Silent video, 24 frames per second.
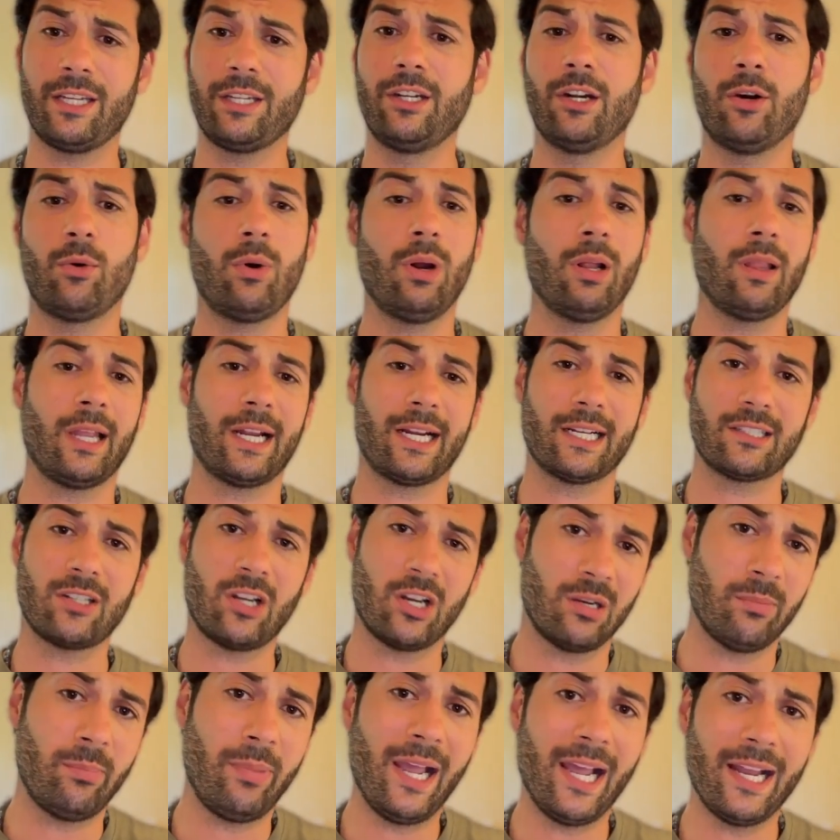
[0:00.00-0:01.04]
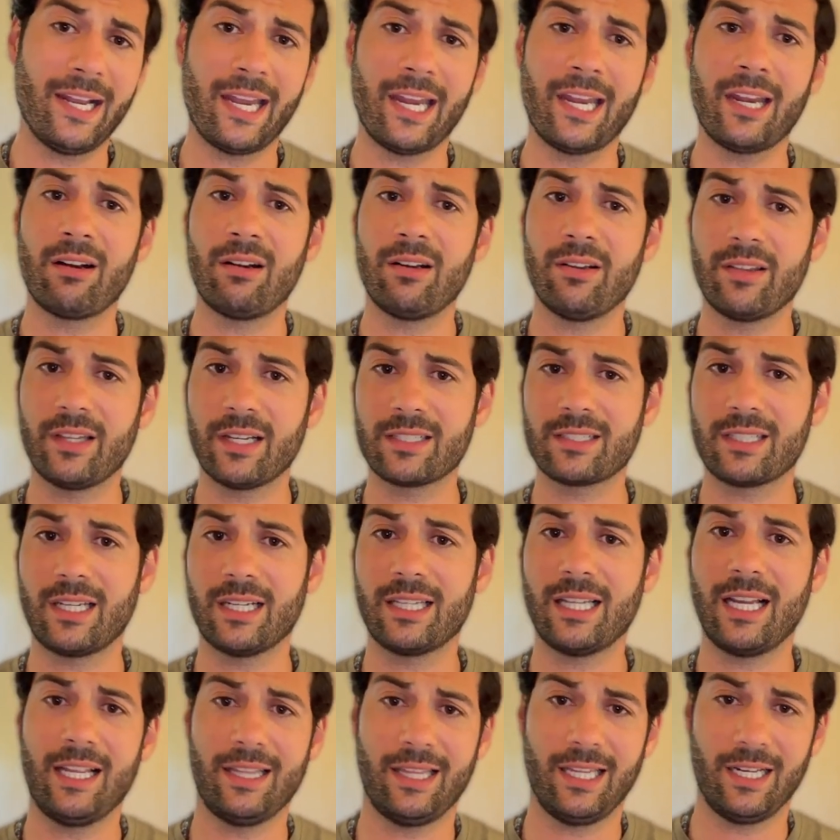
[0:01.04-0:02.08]
You don't want like a ton of pet hair and things like
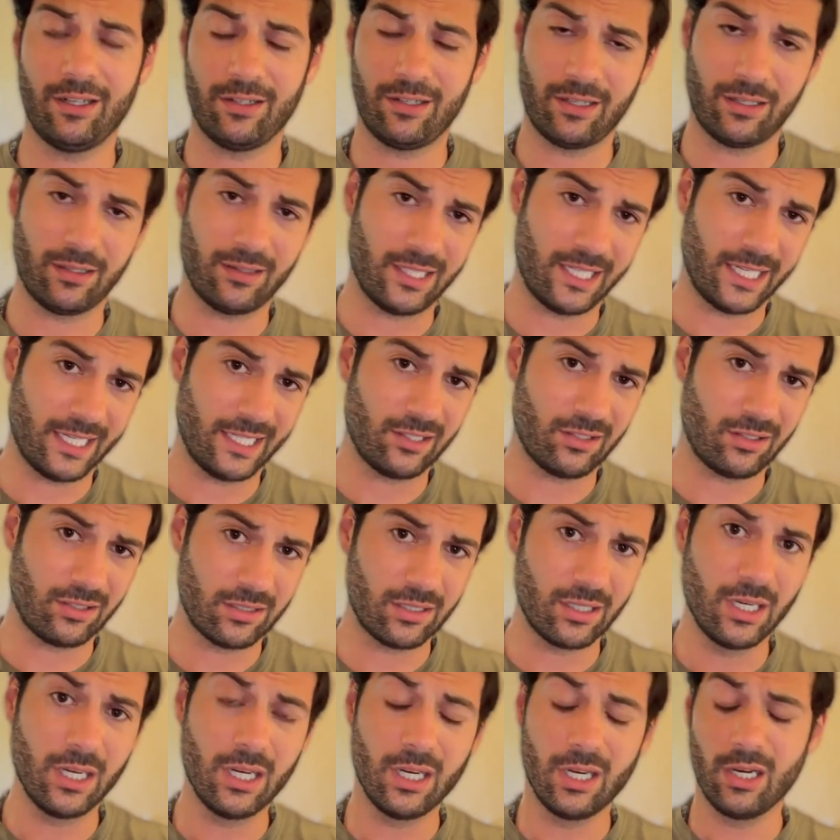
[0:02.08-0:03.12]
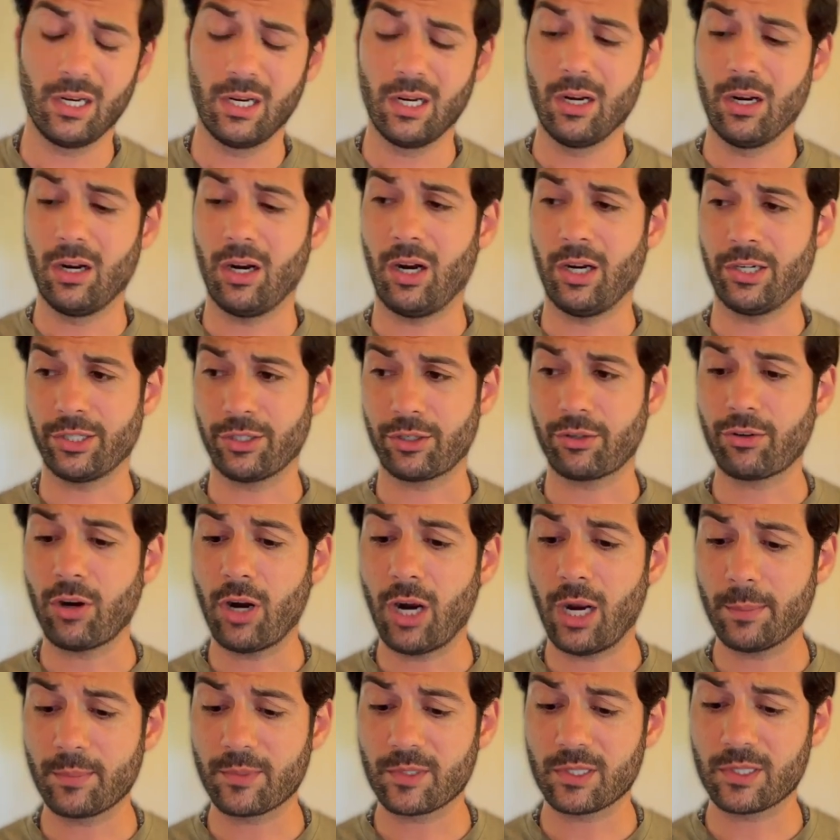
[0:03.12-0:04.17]
that that are going to land on on your
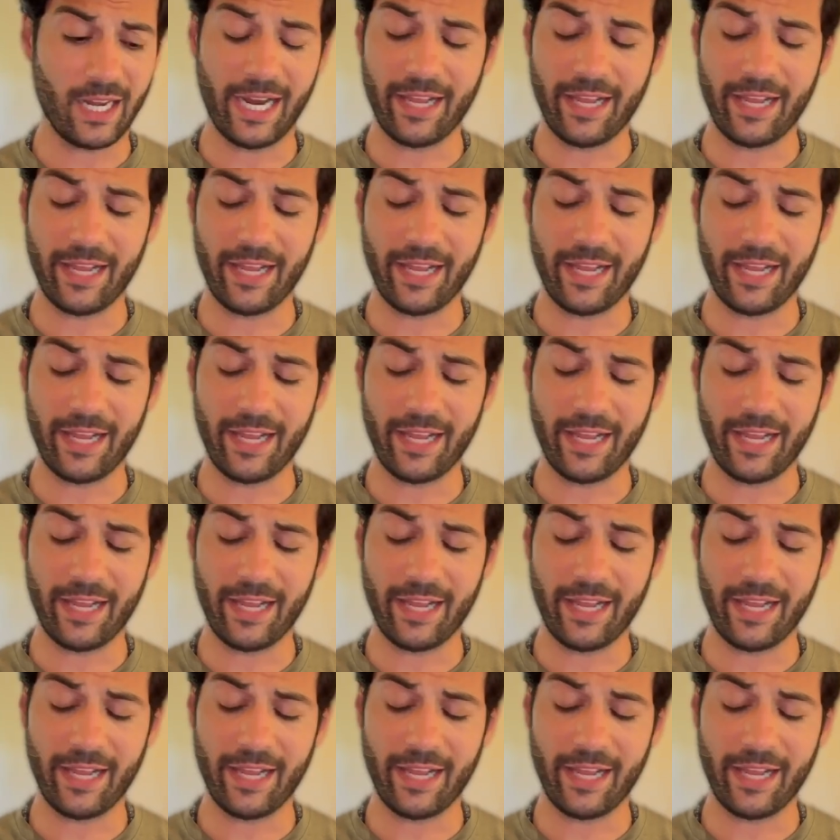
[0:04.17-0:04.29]
crops.